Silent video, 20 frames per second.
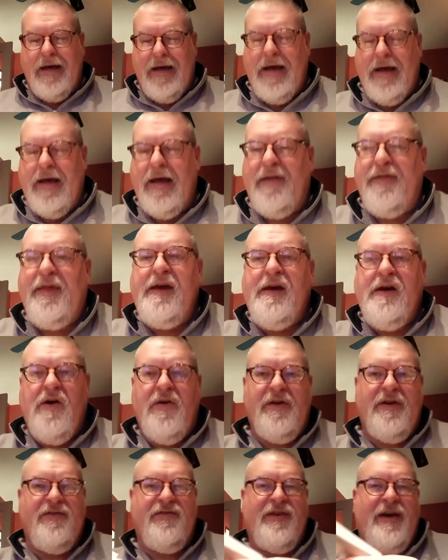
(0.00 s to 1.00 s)
I think on
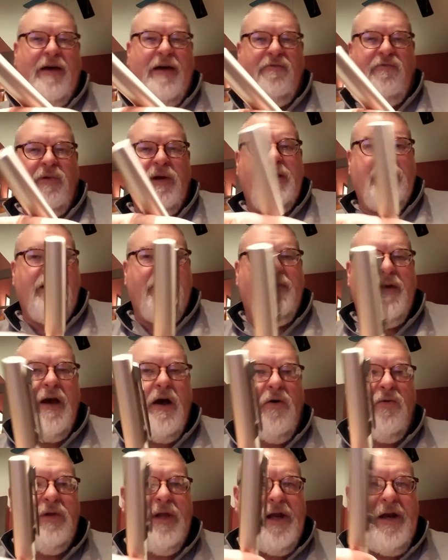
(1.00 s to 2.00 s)
design, really the
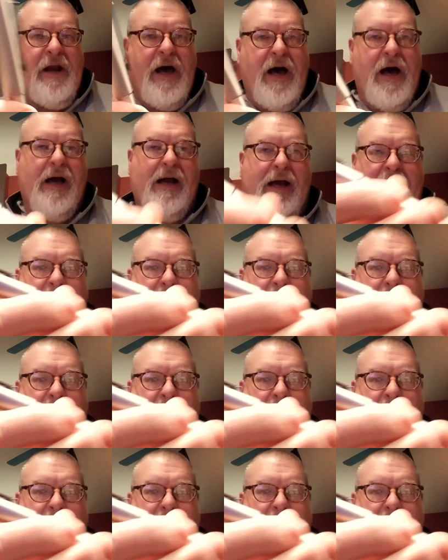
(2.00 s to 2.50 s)
only knock I